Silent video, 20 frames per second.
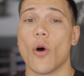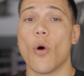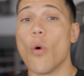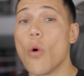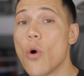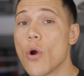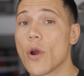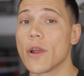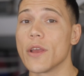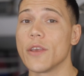
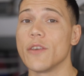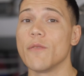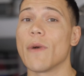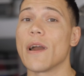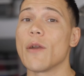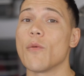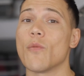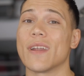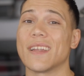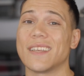or you
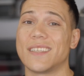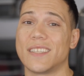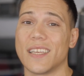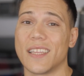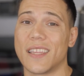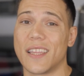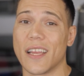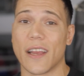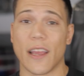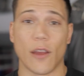might want to
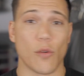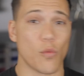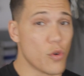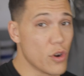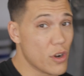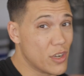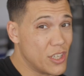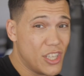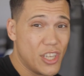sit there and work